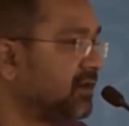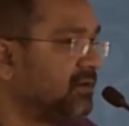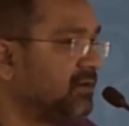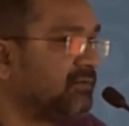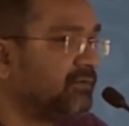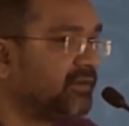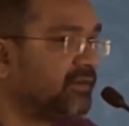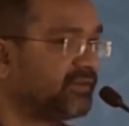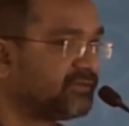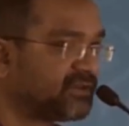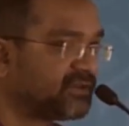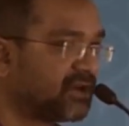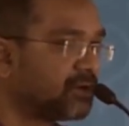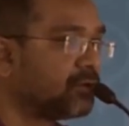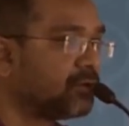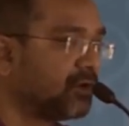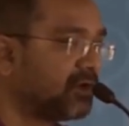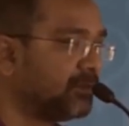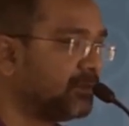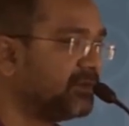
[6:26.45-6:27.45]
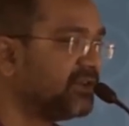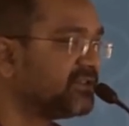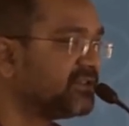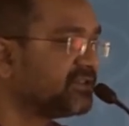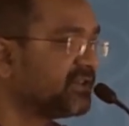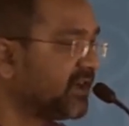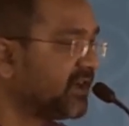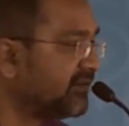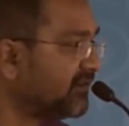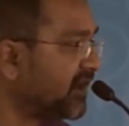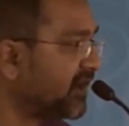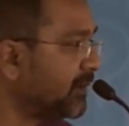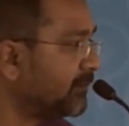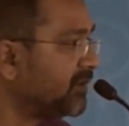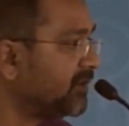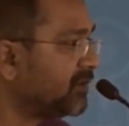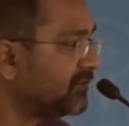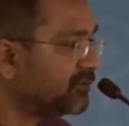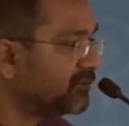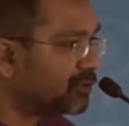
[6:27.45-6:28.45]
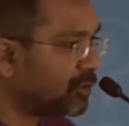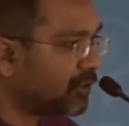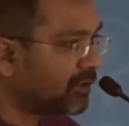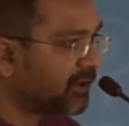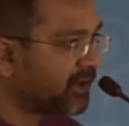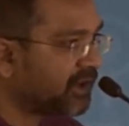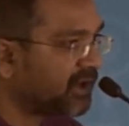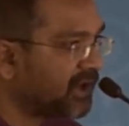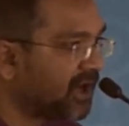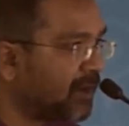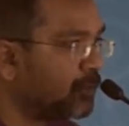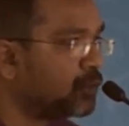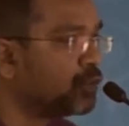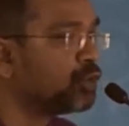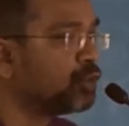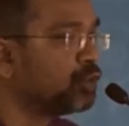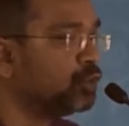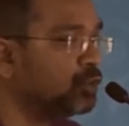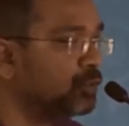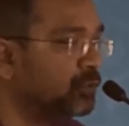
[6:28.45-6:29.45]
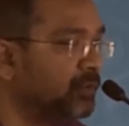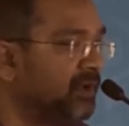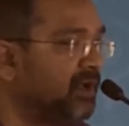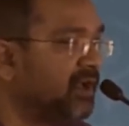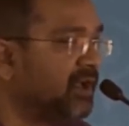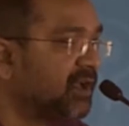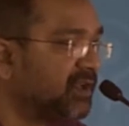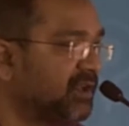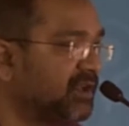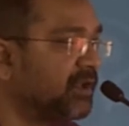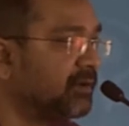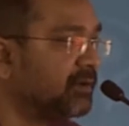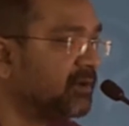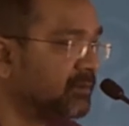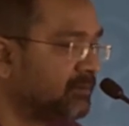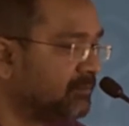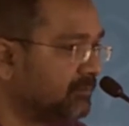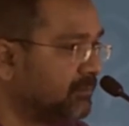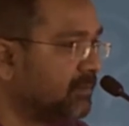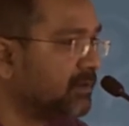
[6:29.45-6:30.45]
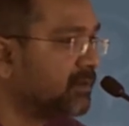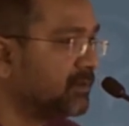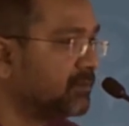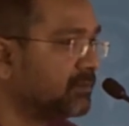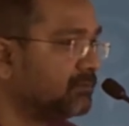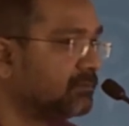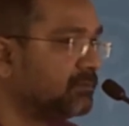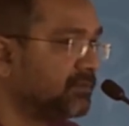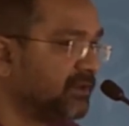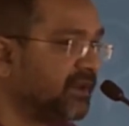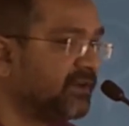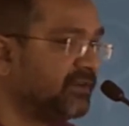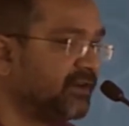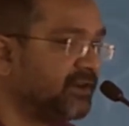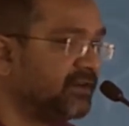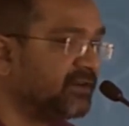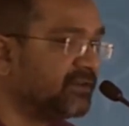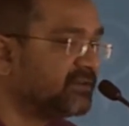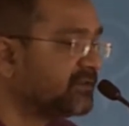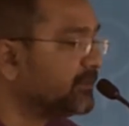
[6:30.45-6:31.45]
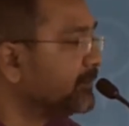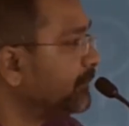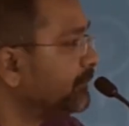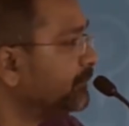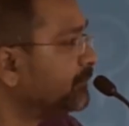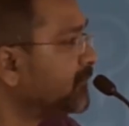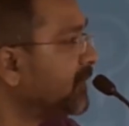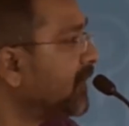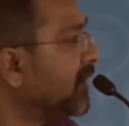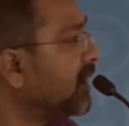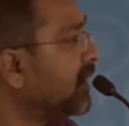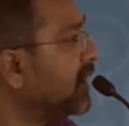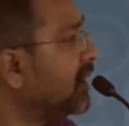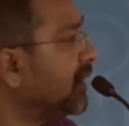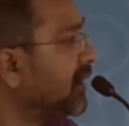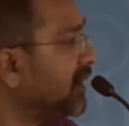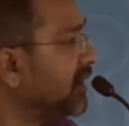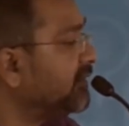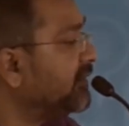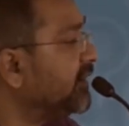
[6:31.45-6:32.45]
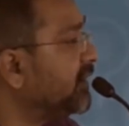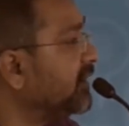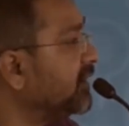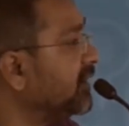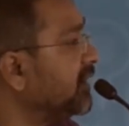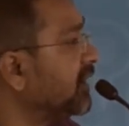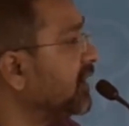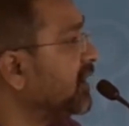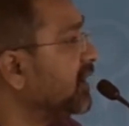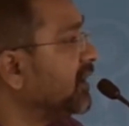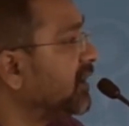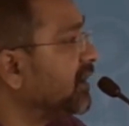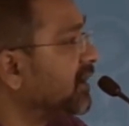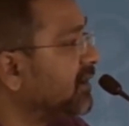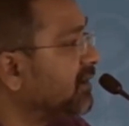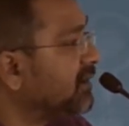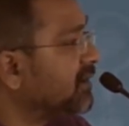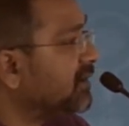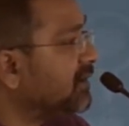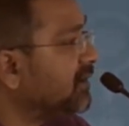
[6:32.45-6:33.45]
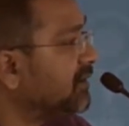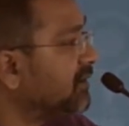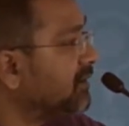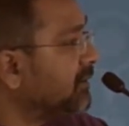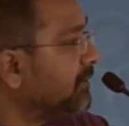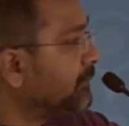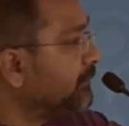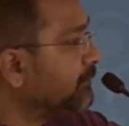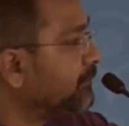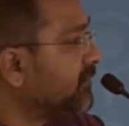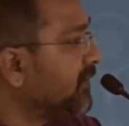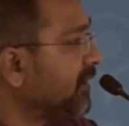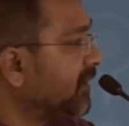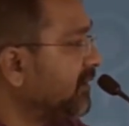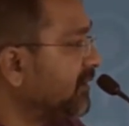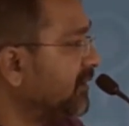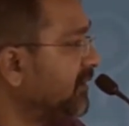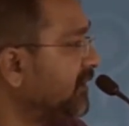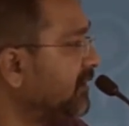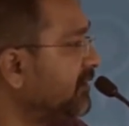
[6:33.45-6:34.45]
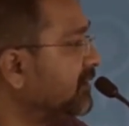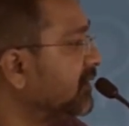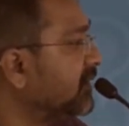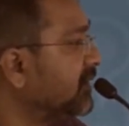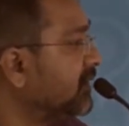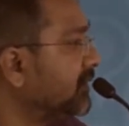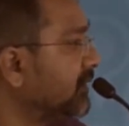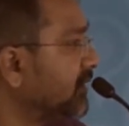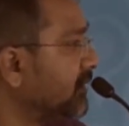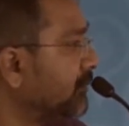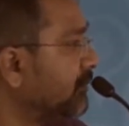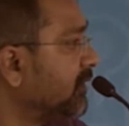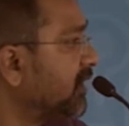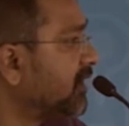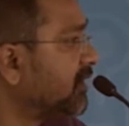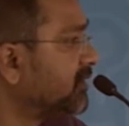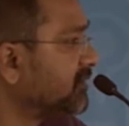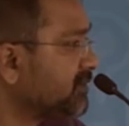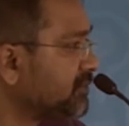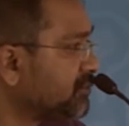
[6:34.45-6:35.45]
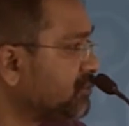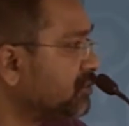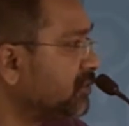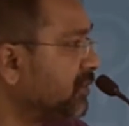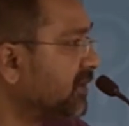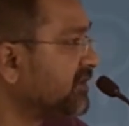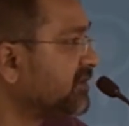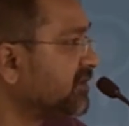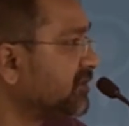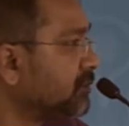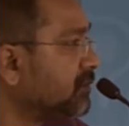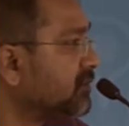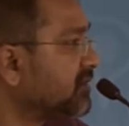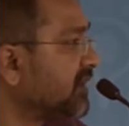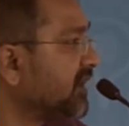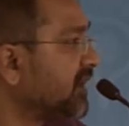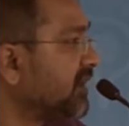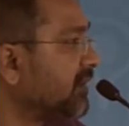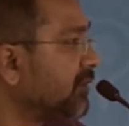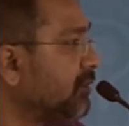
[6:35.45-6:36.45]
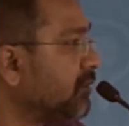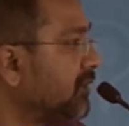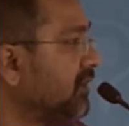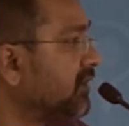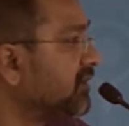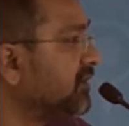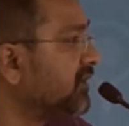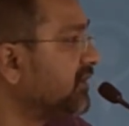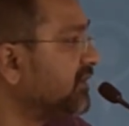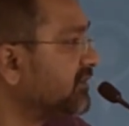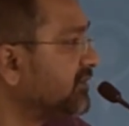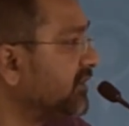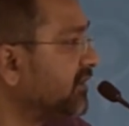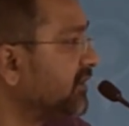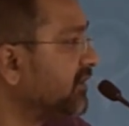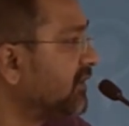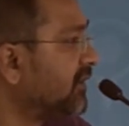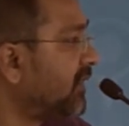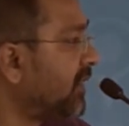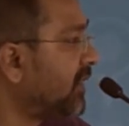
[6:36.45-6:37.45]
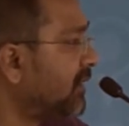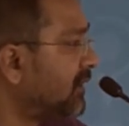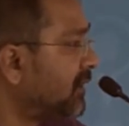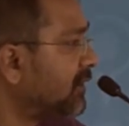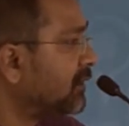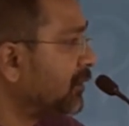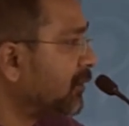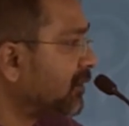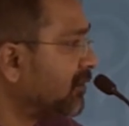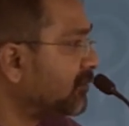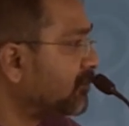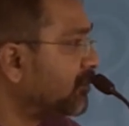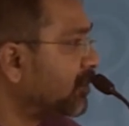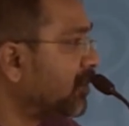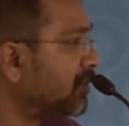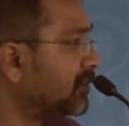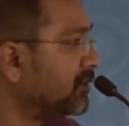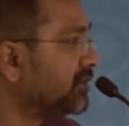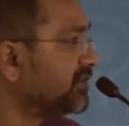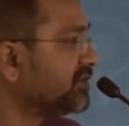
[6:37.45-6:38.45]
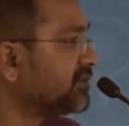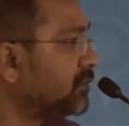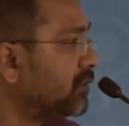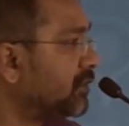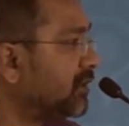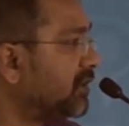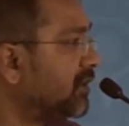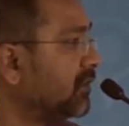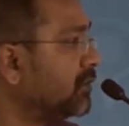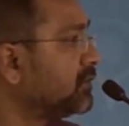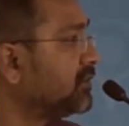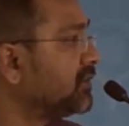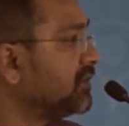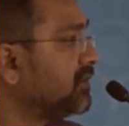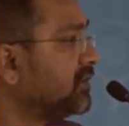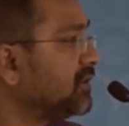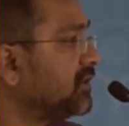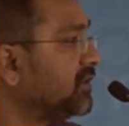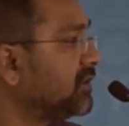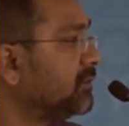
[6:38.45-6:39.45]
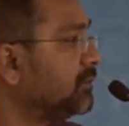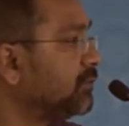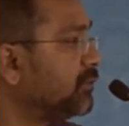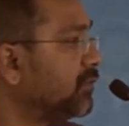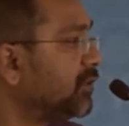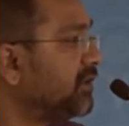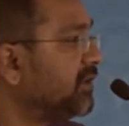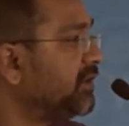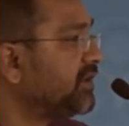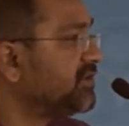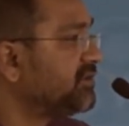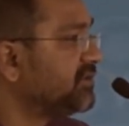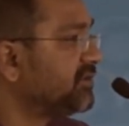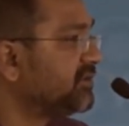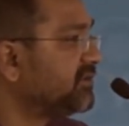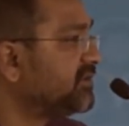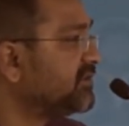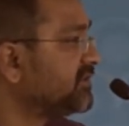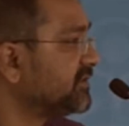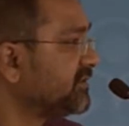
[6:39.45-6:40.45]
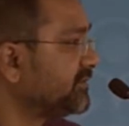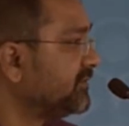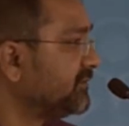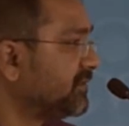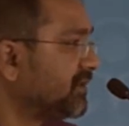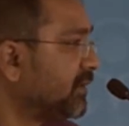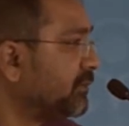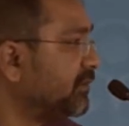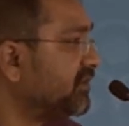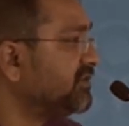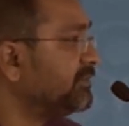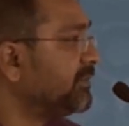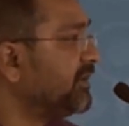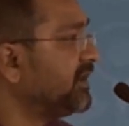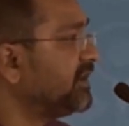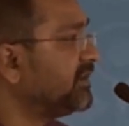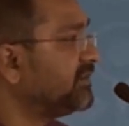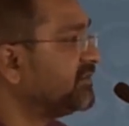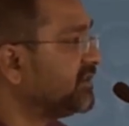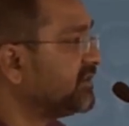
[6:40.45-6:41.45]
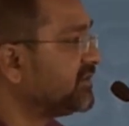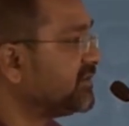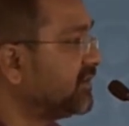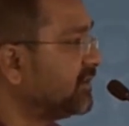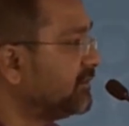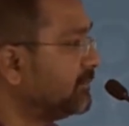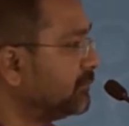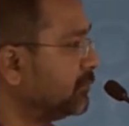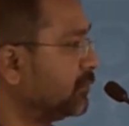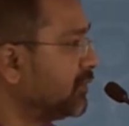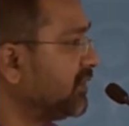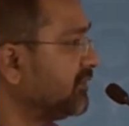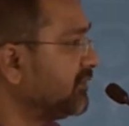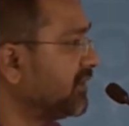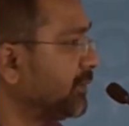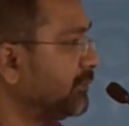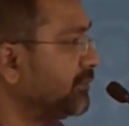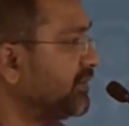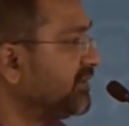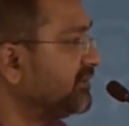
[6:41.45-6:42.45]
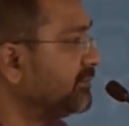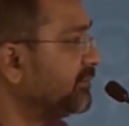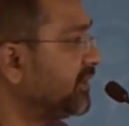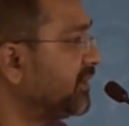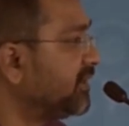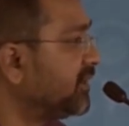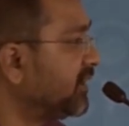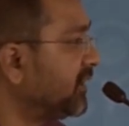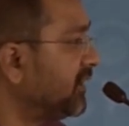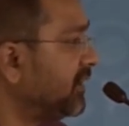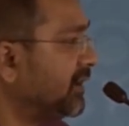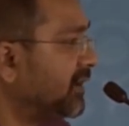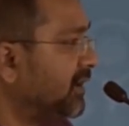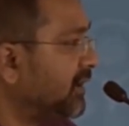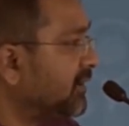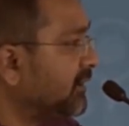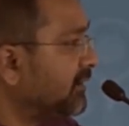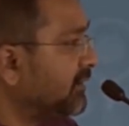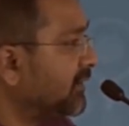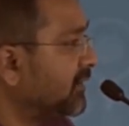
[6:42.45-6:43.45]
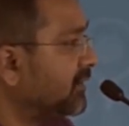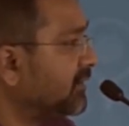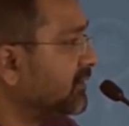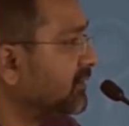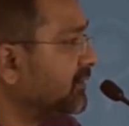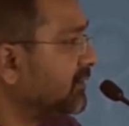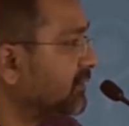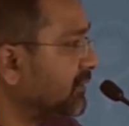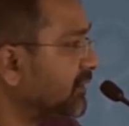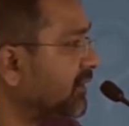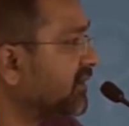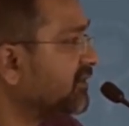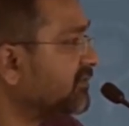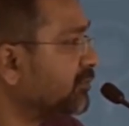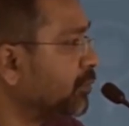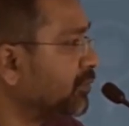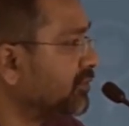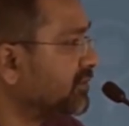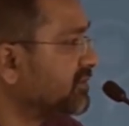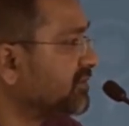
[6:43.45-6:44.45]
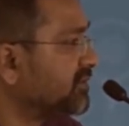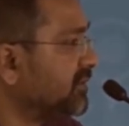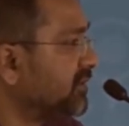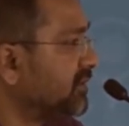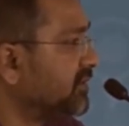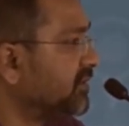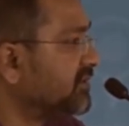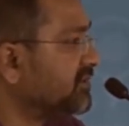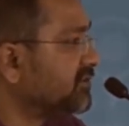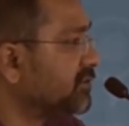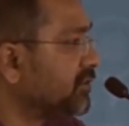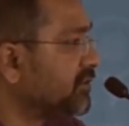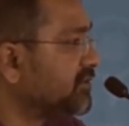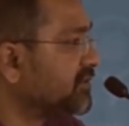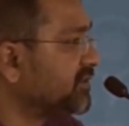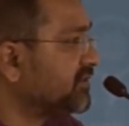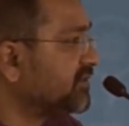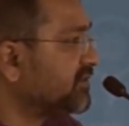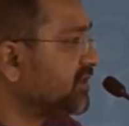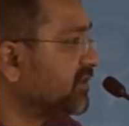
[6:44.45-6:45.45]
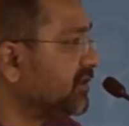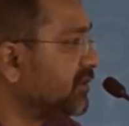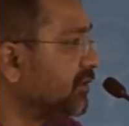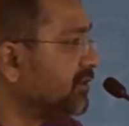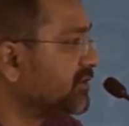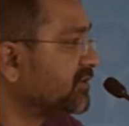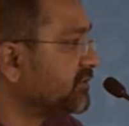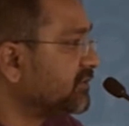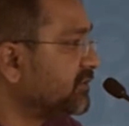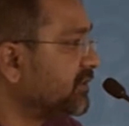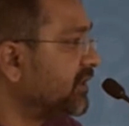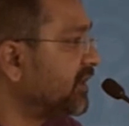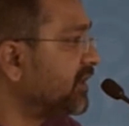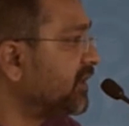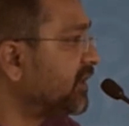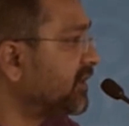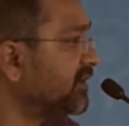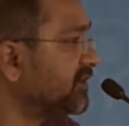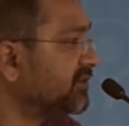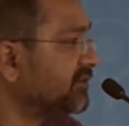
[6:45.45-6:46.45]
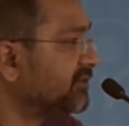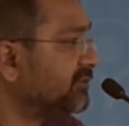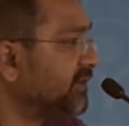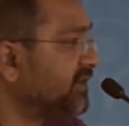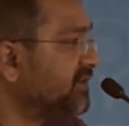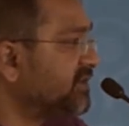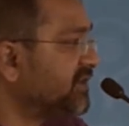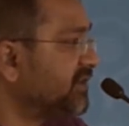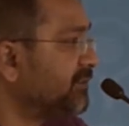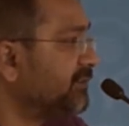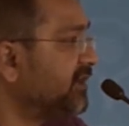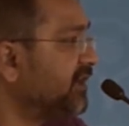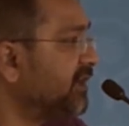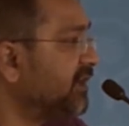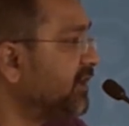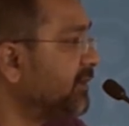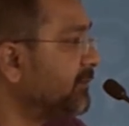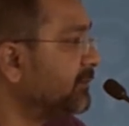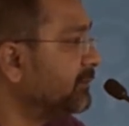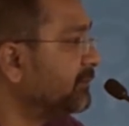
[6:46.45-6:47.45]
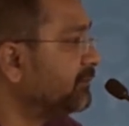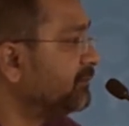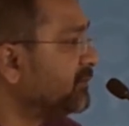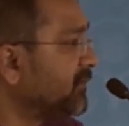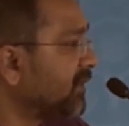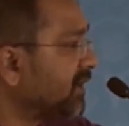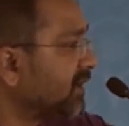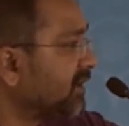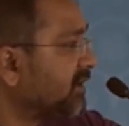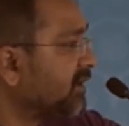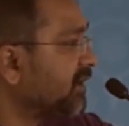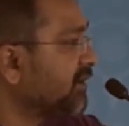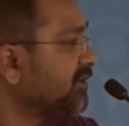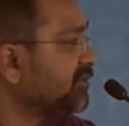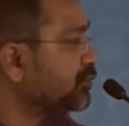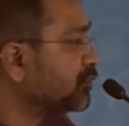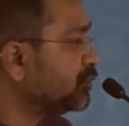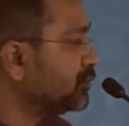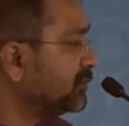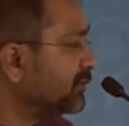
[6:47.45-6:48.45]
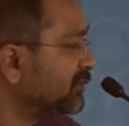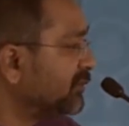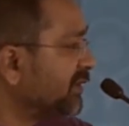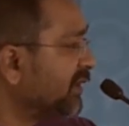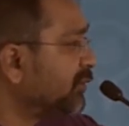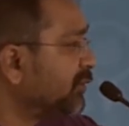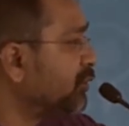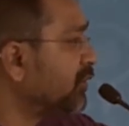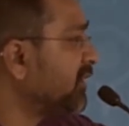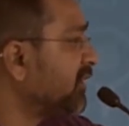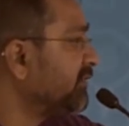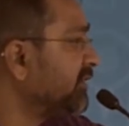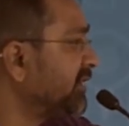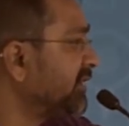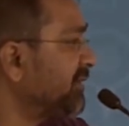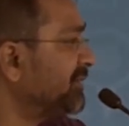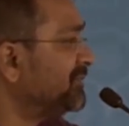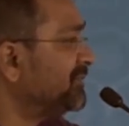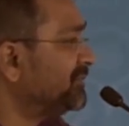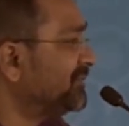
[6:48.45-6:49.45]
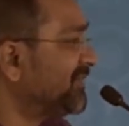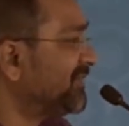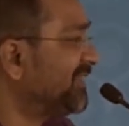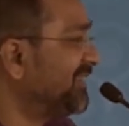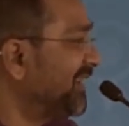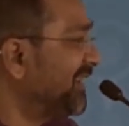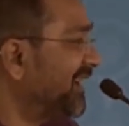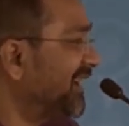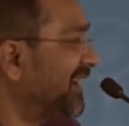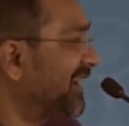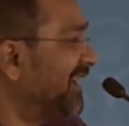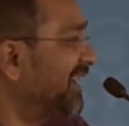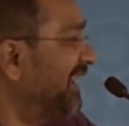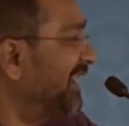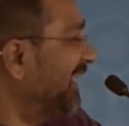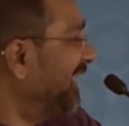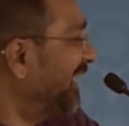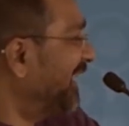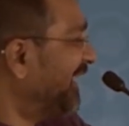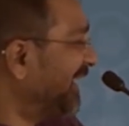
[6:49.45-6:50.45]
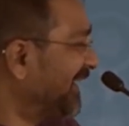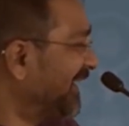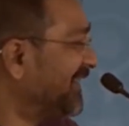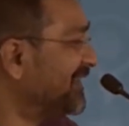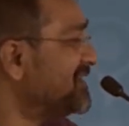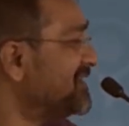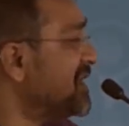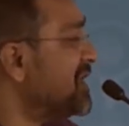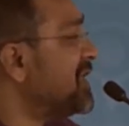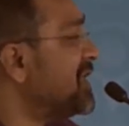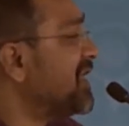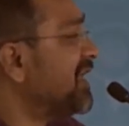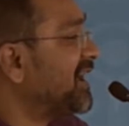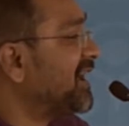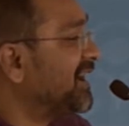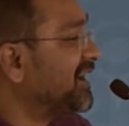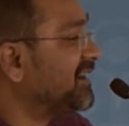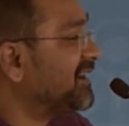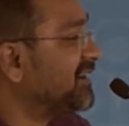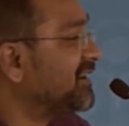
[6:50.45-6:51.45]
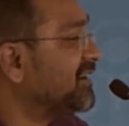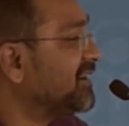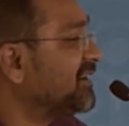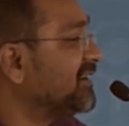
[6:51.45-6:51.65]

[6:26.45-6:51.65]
five-star columnists, they have a habit of talking down to their readers. Anyway, and indeed Bharat too has a good track record in this thing. A lot of bloggers called out politicians, doublespeak, etc., whatever appeasement, then exposed distortions and lots of dirty tricks of mainstream media. Yeah, so there you go, Kaveri. And